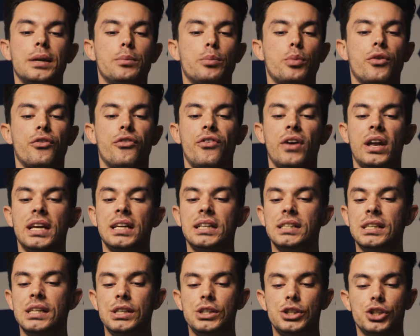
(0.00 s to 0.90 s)
and
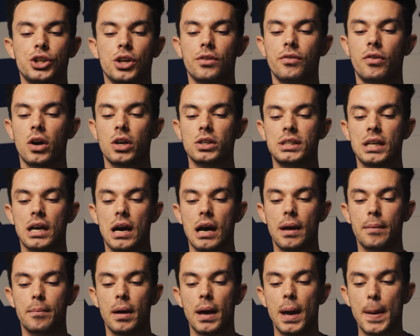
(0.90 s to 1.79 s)
prophetic teacher of our
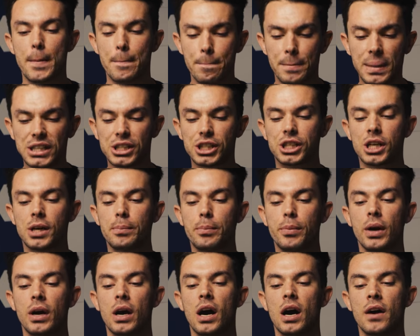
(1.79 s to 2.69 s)
time,
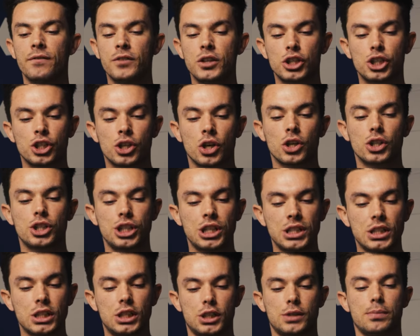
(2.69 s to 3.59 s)
bishop of the church
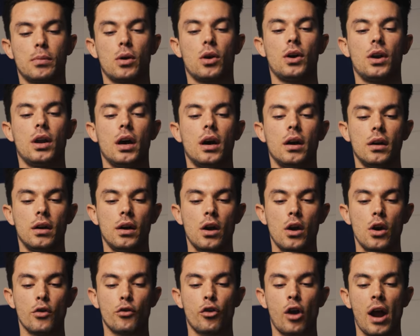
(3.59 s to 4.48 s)
in Smyrna,
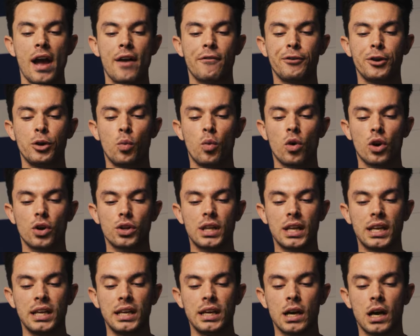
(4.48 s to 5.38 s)
for every word
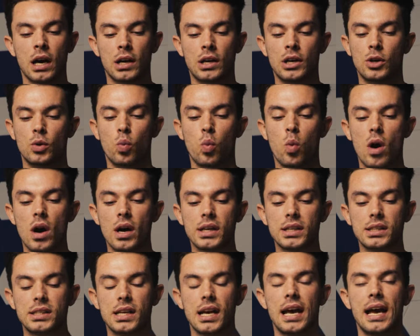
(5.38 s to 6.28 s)
that he uttered
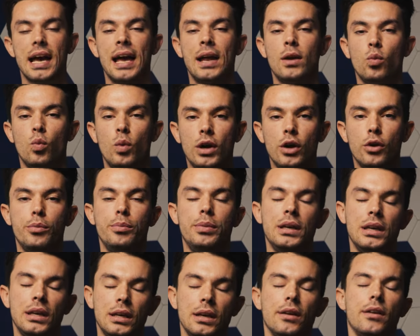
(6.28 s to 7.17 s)
was and will
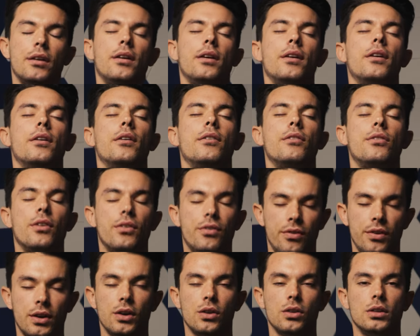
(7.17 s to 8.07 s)
be
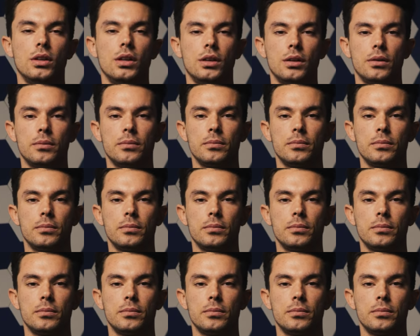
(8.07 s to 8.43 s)
fulfilled.